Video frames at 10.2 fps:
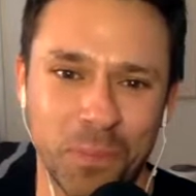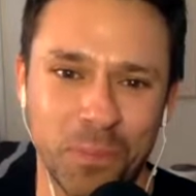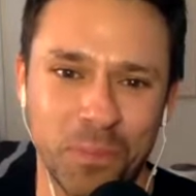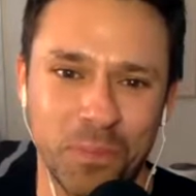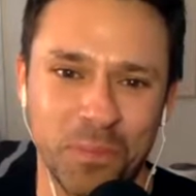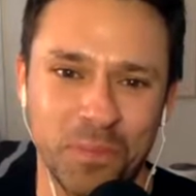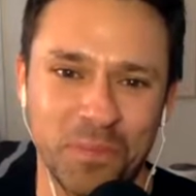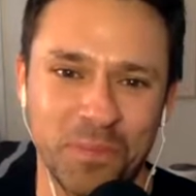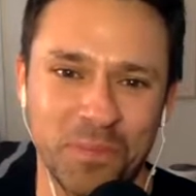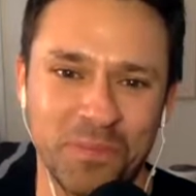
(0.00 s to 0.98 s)

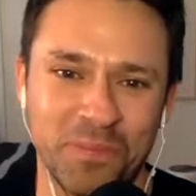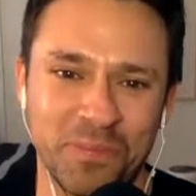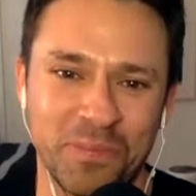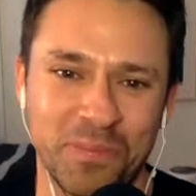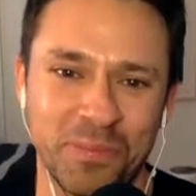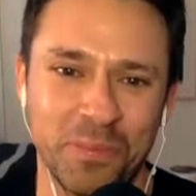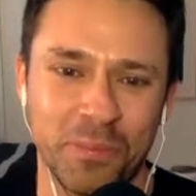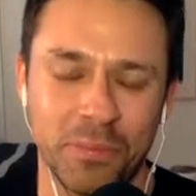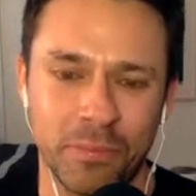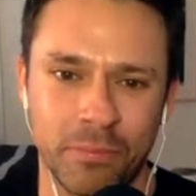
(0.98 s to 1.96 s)

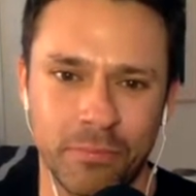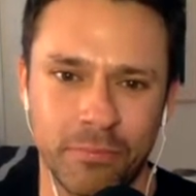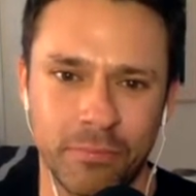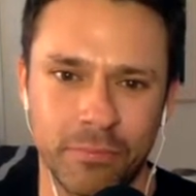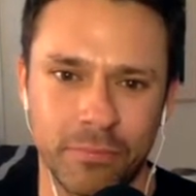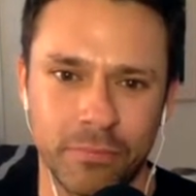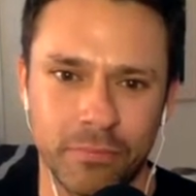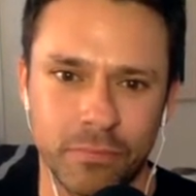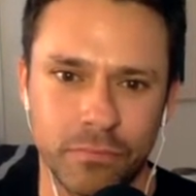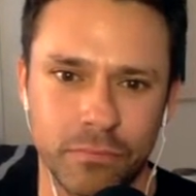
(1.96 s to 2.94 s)

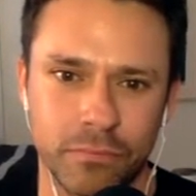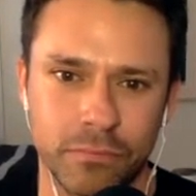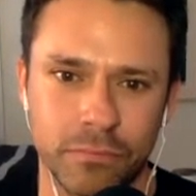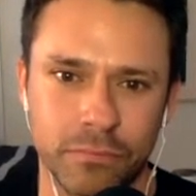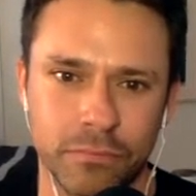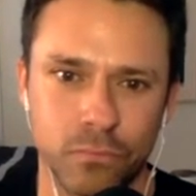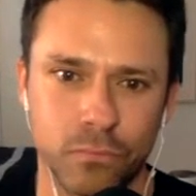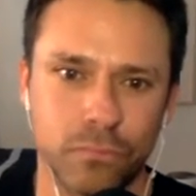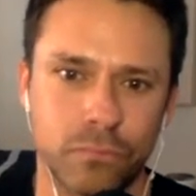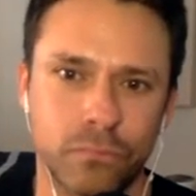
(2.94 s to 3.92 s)

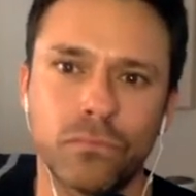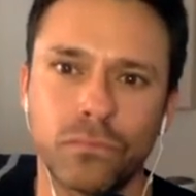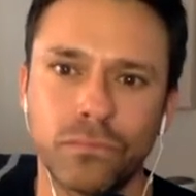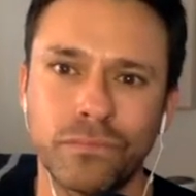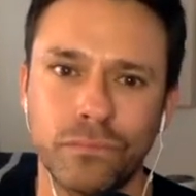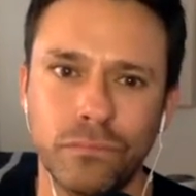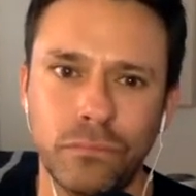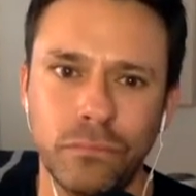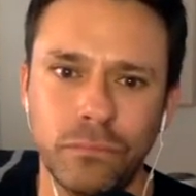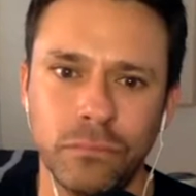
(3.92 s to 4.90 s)
[no speech]